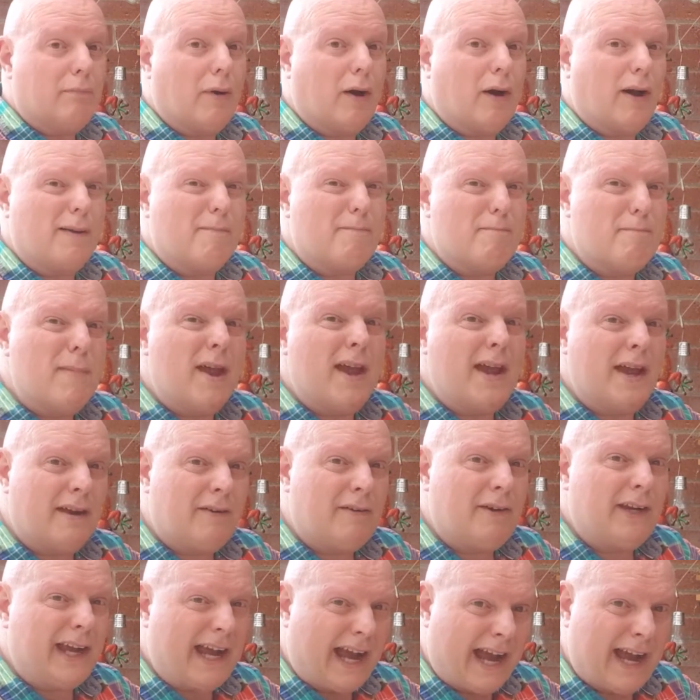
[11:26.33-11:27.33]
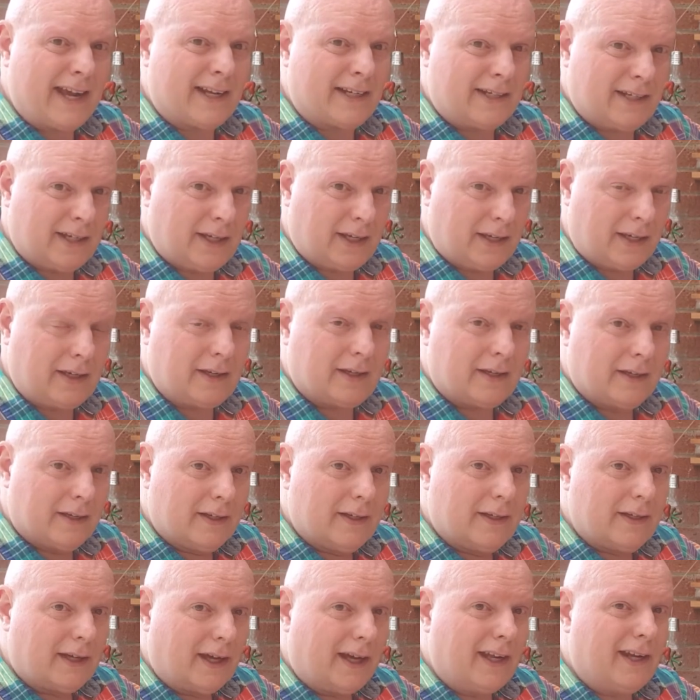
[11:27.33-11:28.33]
by Mary Anning
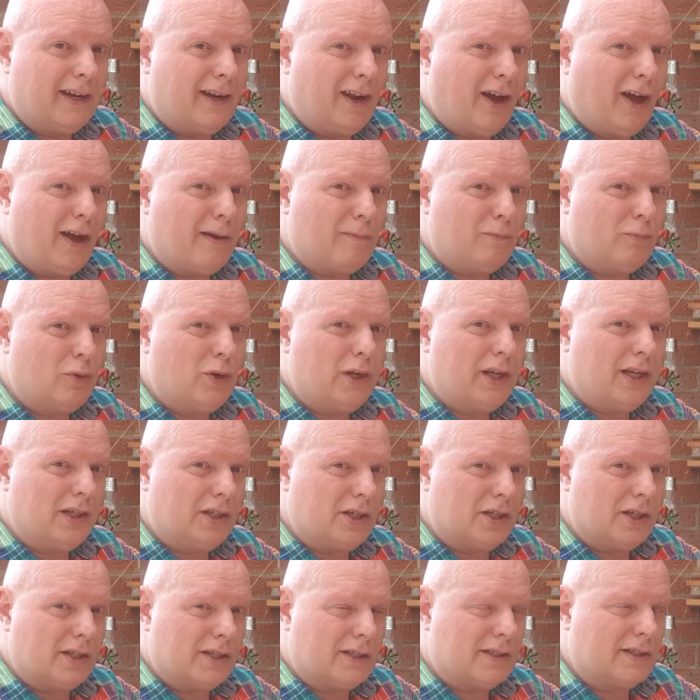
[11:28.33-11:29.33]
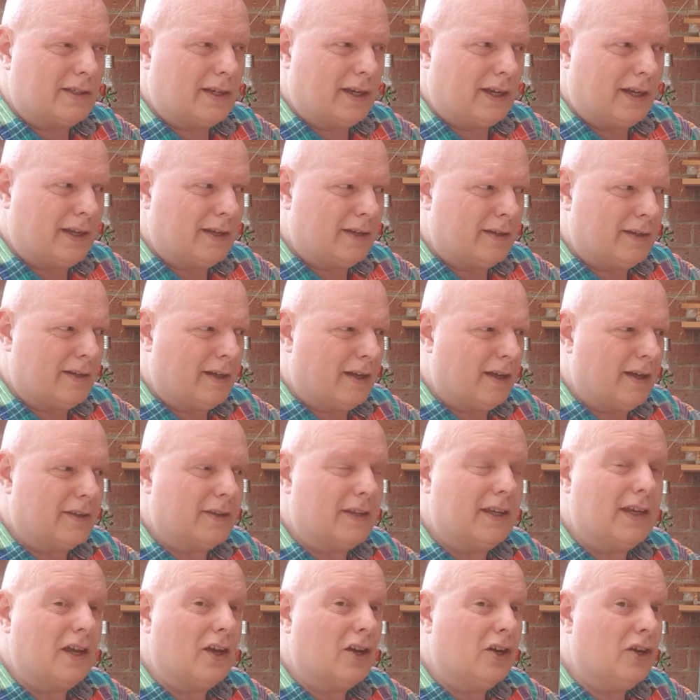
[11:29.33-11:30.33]
in Lyme Regis in
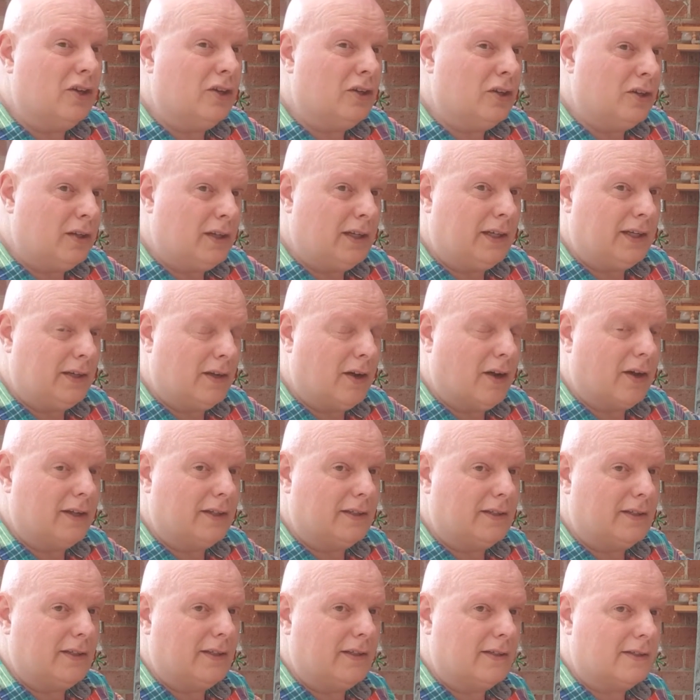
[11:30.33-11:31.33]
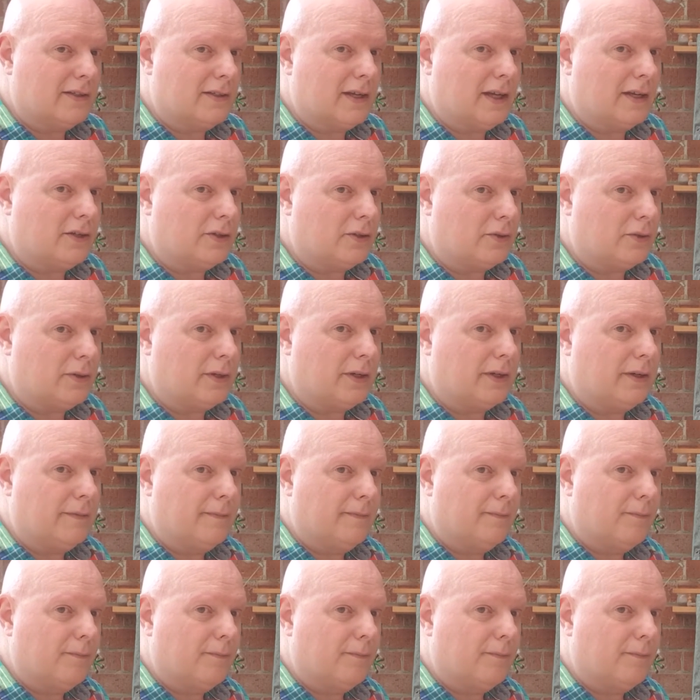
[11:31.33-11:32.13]
the early 19th century.